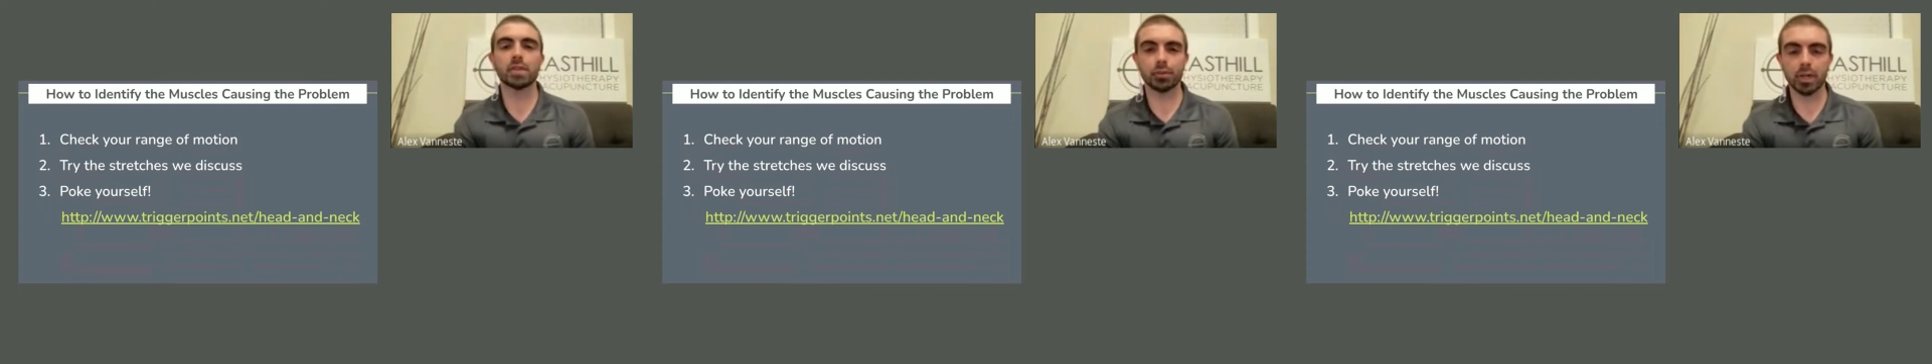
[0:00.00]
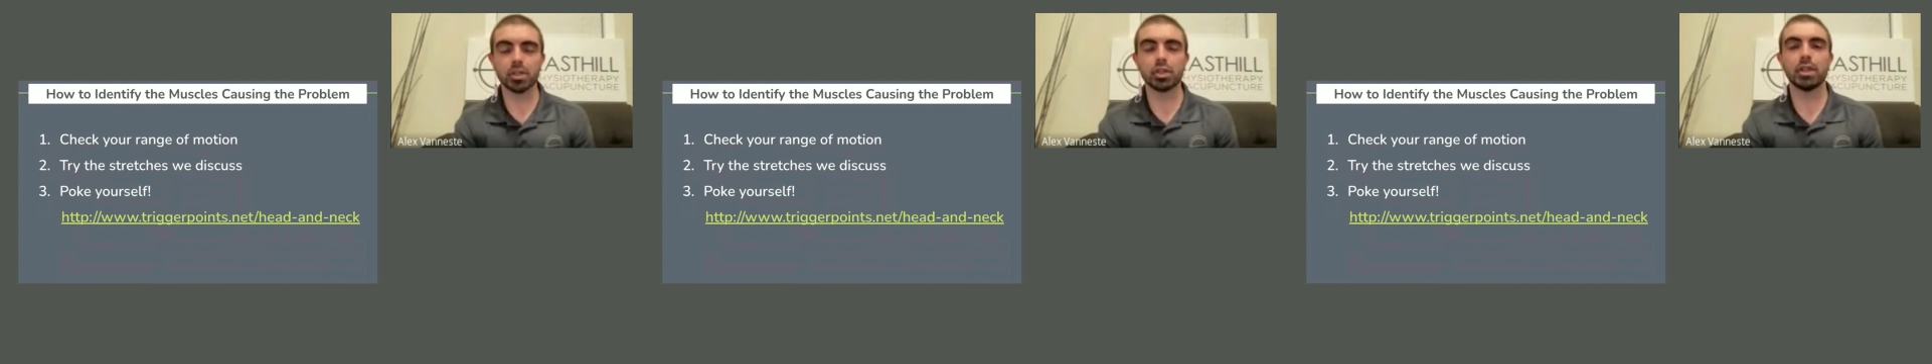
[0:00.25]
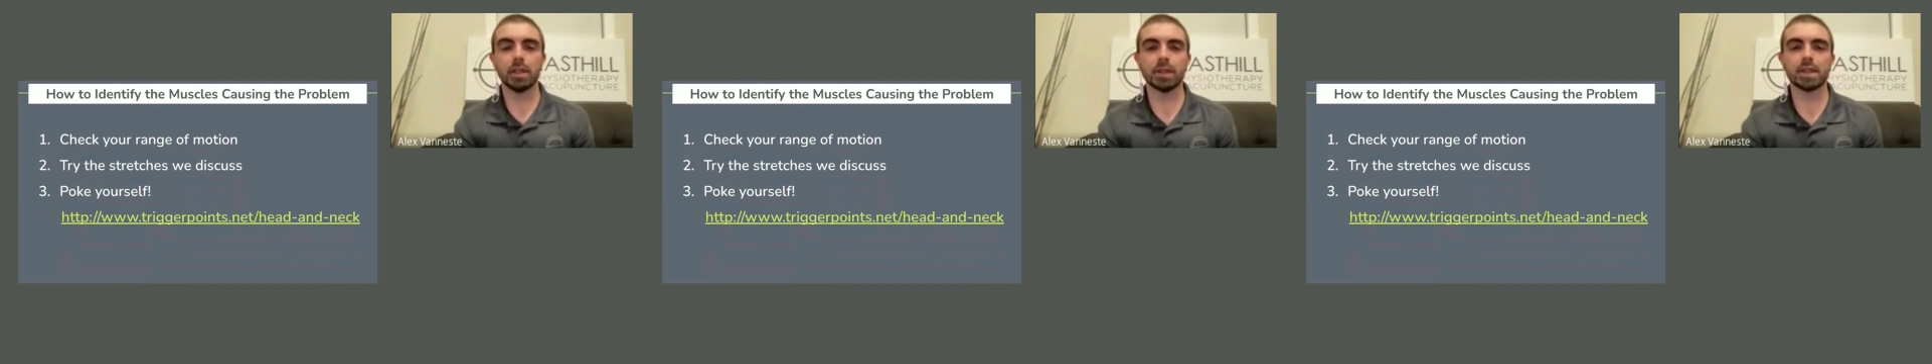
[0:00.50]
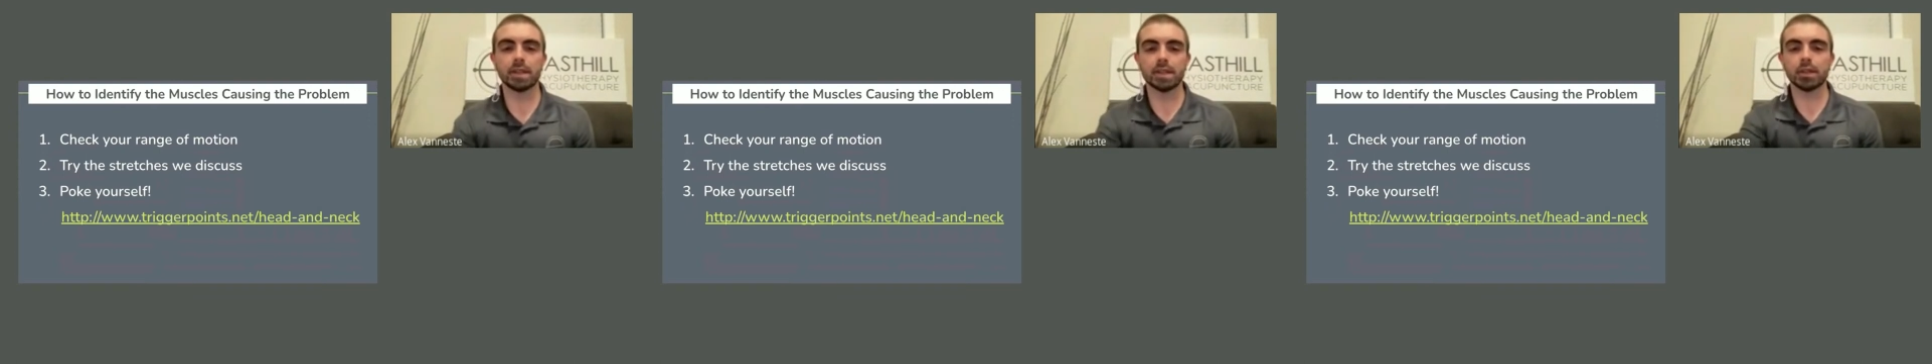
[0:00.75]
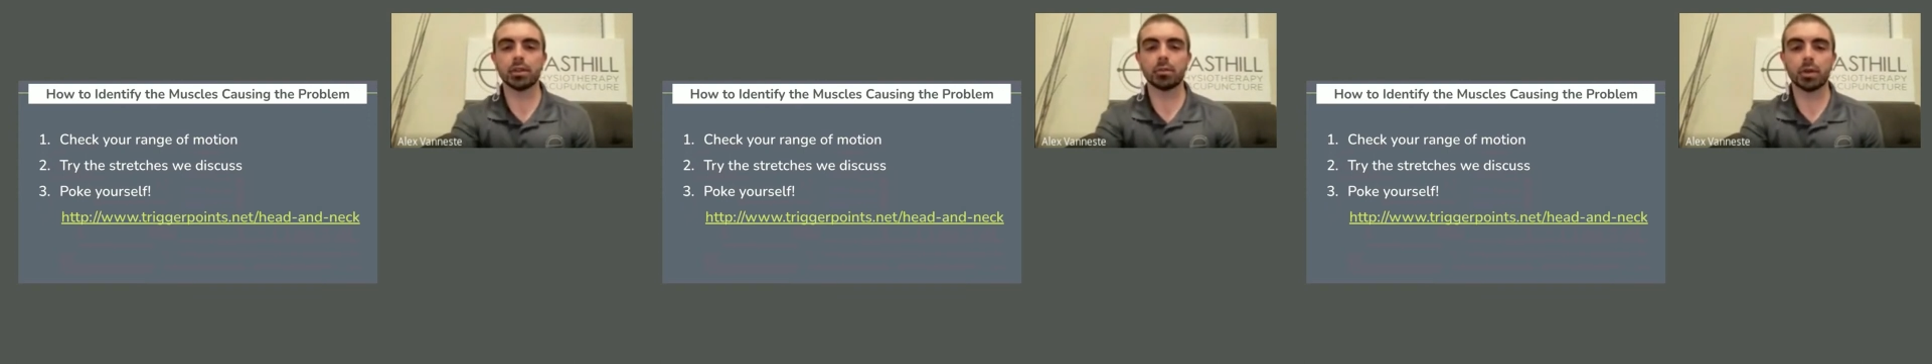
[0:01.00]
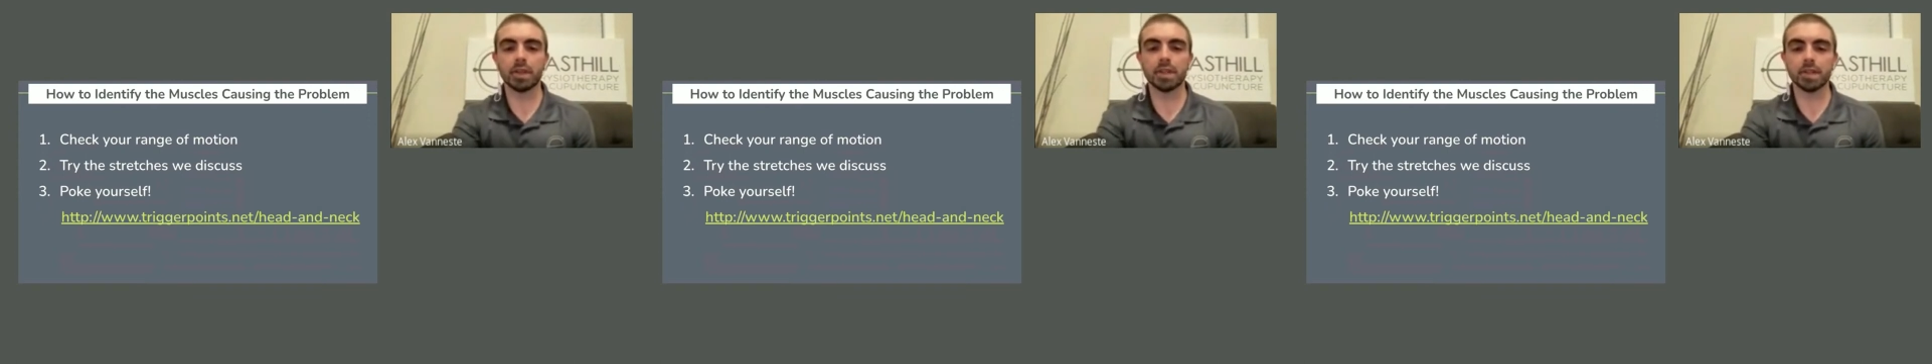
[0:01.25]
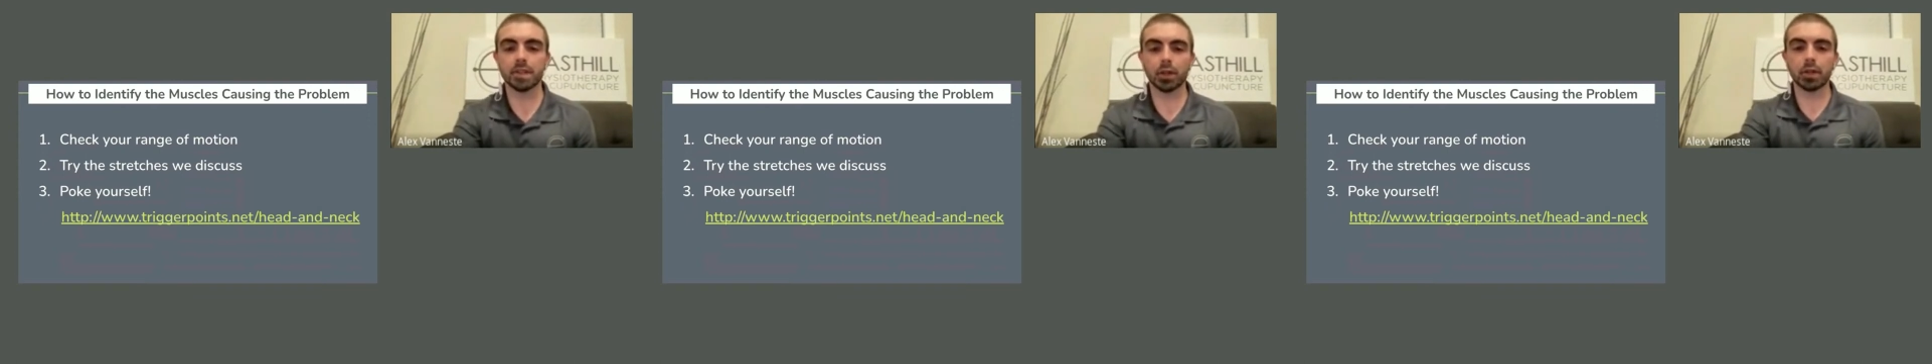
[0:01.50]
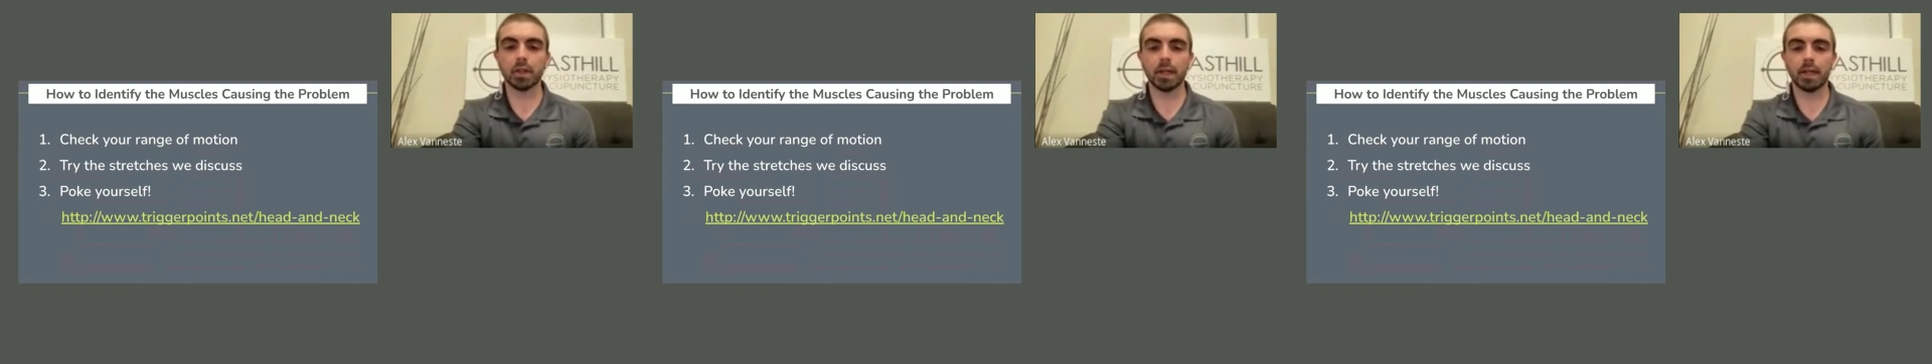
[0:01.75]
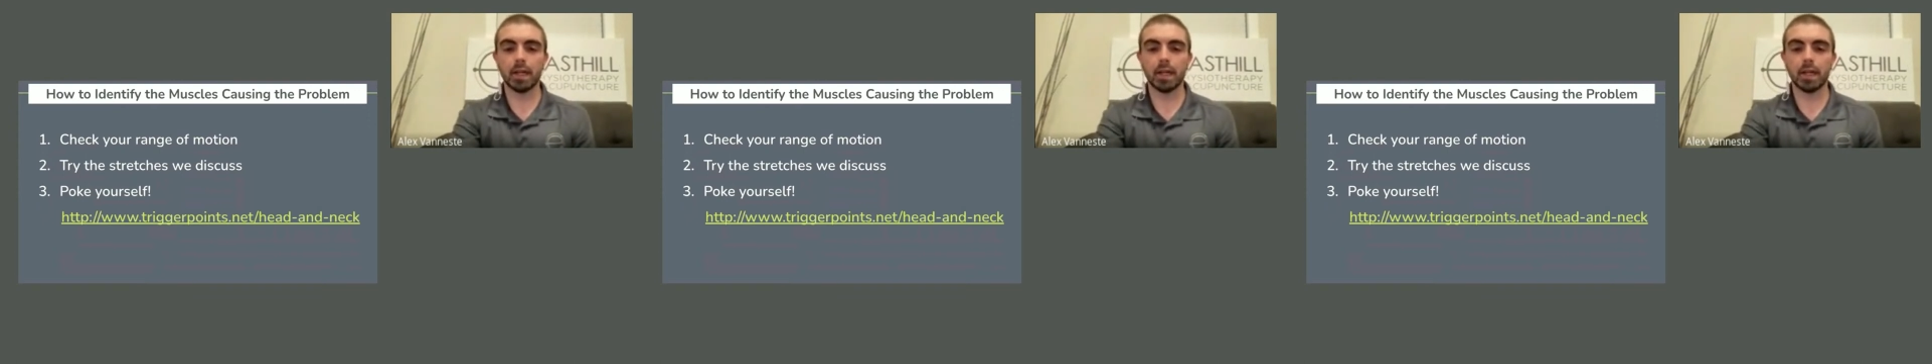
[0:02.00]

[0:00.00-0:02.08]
stretchy, this is a good place to start.